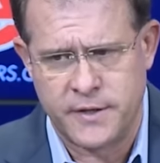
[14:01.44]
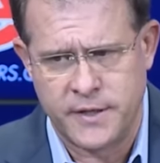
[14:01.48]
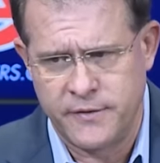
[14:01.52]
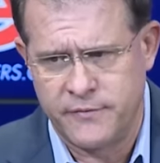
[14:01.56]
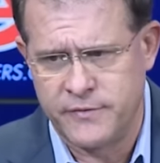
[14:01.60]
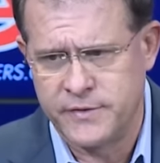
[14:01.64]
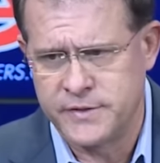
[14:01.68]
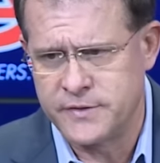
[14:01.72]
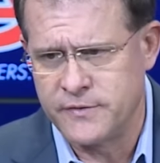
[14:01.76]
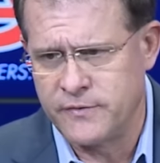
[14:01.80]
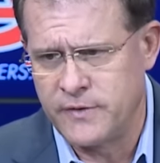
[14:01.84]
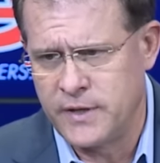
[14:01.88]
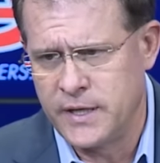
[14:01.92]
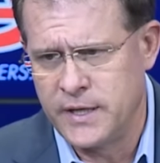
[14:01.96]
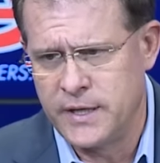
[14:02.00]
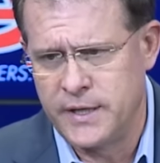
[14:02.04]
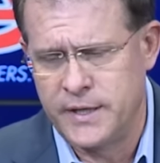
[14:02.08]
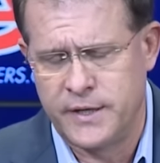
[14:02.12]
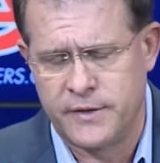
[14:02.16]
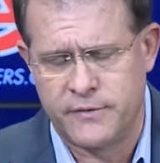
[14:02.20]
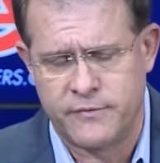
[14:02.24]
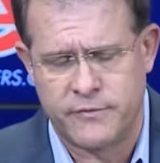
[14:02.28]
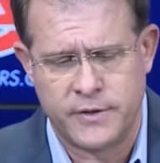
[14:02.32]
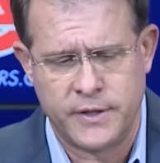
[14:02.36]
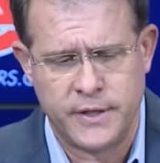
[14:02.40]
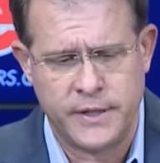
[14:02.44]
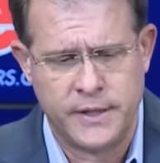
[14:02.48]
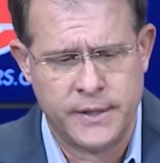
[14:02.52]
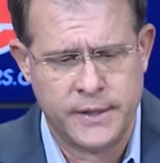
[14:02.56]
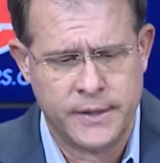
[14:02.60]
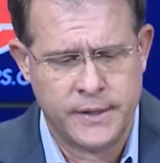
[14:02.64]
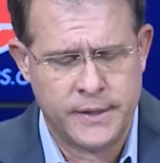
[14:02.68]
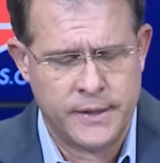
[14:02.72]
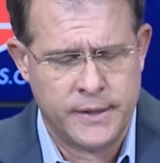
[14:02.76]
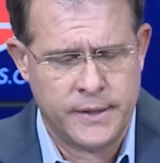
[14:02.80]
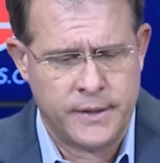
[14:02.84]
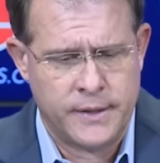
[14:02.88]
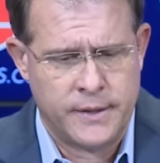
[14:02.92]
defensive line every
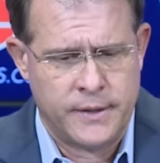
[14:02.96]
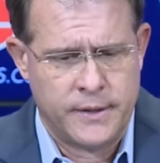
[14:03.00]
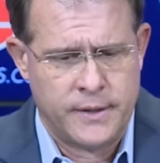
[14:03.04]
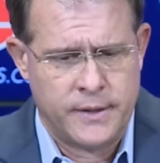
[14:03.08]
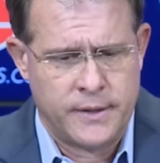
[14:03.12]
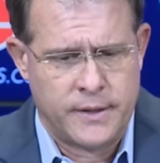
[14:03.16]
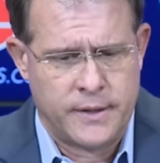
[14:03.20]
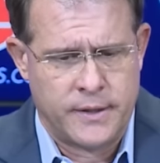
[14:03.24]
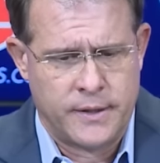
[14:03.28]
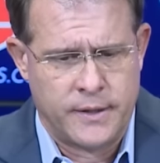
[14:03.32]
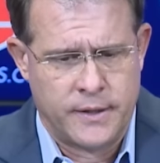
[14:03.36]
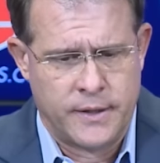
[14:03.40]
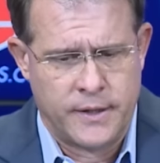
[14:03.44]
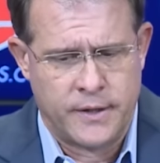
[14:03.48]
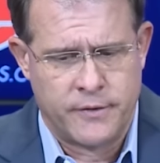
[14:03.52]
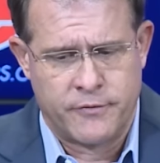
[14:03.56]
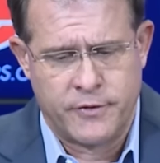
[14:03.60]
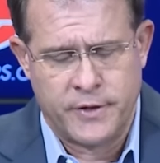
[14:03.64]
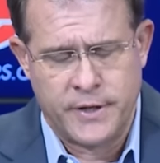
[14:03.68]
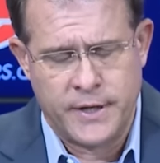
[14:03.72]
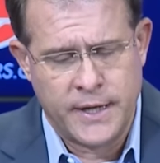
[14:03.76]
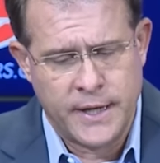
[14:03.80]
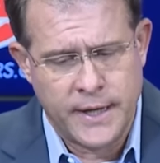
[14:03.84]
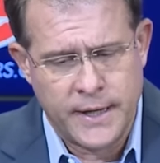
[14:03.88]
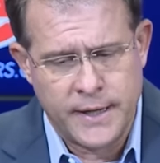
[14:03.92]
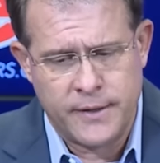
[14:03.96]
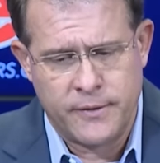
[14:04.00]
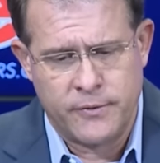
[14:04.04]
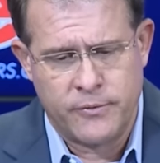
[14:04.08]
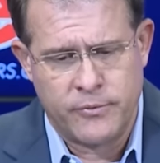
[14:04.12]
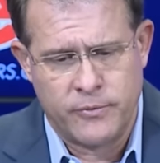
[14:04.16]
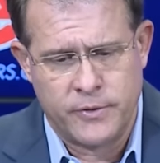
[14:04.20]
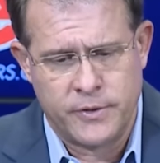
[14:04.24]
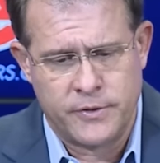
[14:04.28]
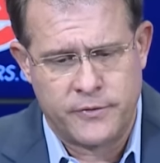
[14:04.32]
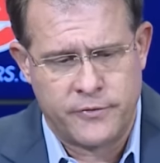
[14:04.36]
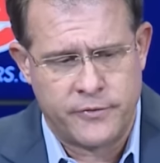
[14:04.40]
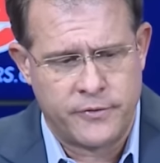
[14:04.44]
day,
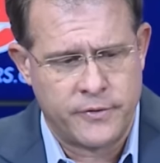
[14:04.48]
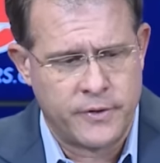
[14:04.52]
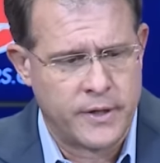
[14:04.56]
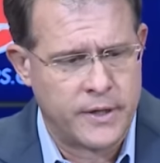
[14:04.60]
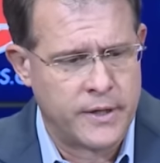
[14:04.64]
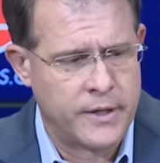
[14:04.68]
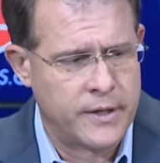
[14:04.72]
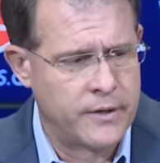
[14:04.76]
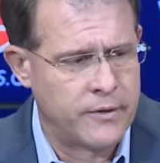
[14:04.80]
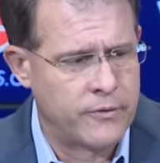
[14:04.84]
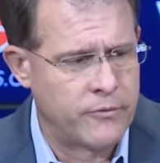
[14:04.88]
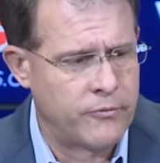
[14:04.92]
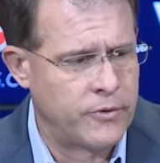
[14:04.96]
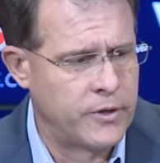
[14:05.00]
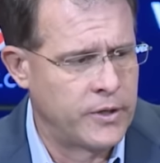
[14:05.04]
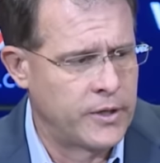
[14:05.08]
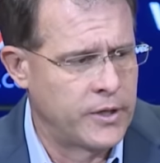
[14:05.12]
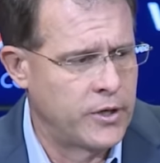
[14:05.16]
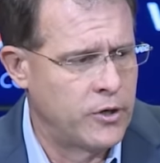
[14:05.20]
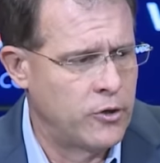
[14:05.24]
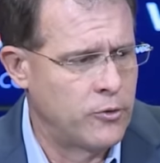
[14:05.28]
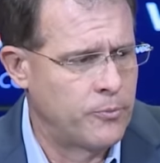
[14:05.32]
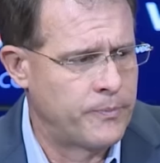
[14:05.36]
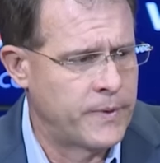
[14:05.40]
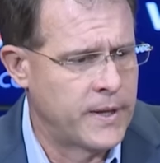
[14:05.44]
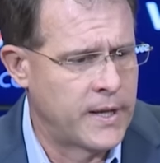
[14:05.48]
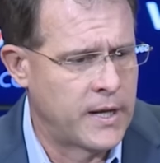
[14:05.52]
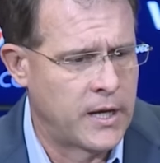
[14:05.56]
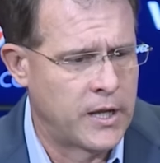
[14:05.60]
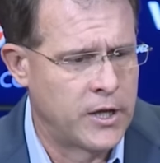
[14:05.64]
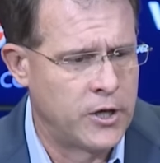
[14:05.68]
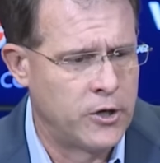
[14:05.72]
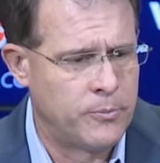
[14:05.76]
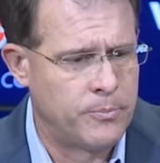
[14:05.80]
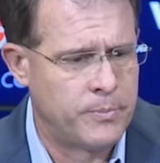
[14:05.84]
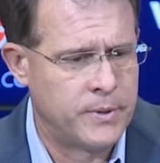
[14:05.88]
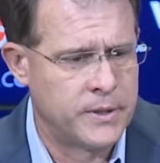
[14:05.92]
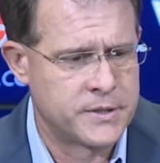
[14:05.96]
which really hope that'll
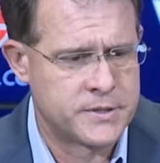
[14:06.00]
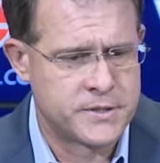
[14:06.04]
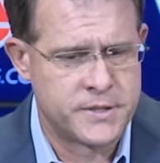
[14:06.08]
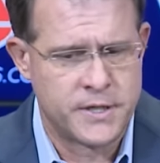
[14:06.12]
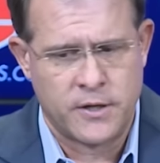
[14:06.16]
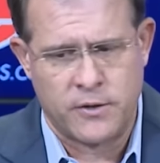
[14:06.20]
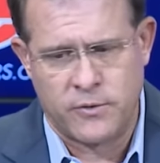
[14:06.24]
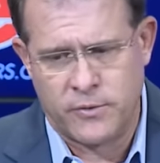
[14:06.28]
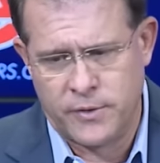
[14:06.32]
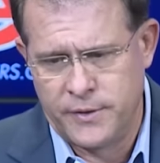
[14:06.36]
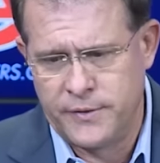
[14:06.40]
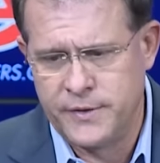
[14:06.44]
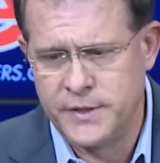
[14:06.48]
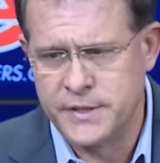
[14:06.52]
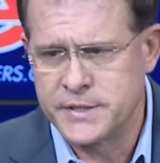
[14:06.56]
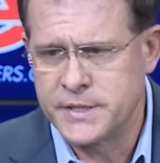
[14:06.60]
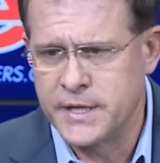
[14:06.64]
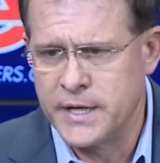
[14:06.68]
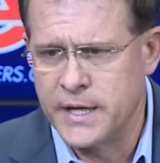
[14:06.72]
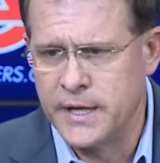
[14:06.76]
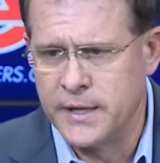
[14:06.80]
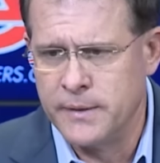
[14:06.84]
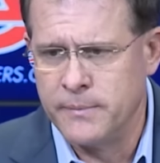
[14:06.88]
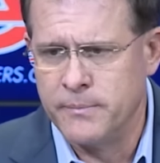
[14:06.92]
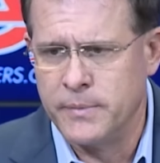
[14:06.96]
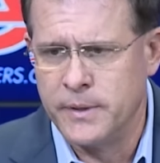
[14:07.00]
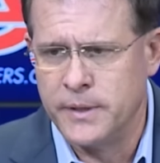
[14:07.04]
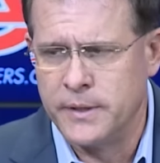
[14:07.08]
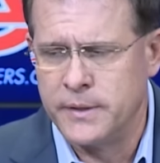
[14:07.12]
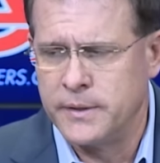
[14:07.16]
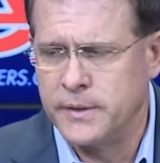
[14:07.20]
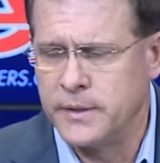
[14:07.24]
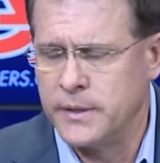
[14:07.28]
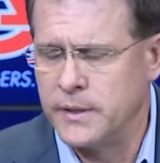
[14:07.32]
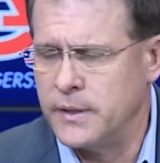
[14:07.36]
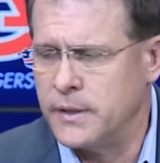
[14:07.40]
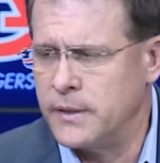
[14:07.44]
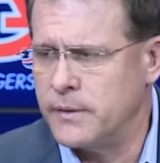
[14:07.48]
help us not only in this game but
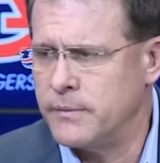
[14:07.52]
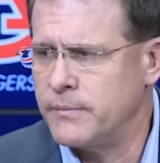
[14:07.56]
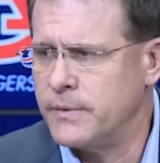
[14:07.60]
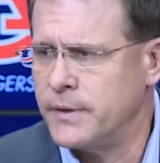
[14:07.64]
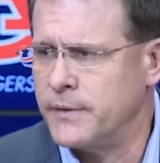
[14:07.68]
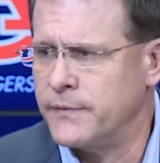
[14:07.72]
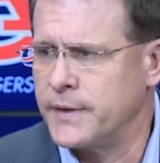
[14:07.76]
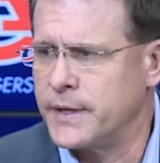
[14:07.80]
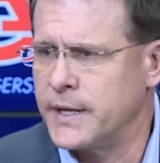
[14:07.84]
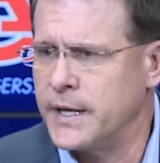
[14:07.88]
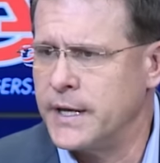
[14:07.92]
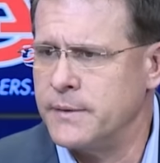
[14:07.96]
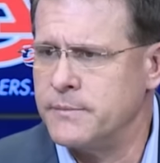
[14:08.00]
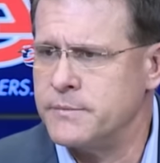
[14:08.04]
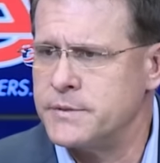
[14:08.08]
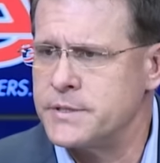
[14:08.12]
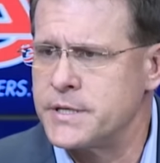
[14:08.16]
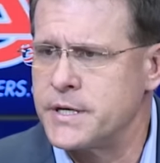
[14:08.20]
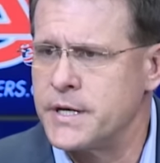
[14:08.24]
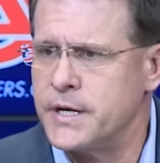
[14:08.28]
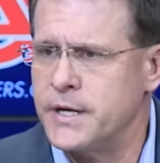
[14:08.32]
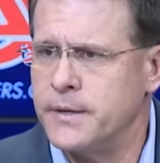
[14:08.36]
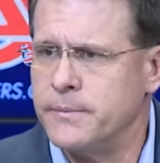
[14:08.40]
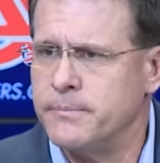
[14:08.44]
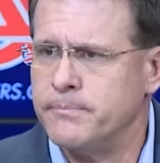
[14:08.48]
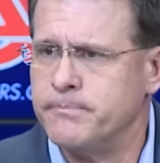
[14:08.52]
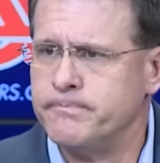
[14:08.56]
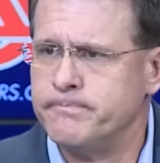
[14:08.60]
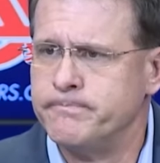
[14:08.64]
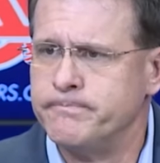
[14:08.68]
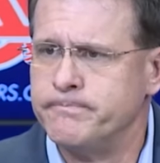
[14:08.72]
in the games to come.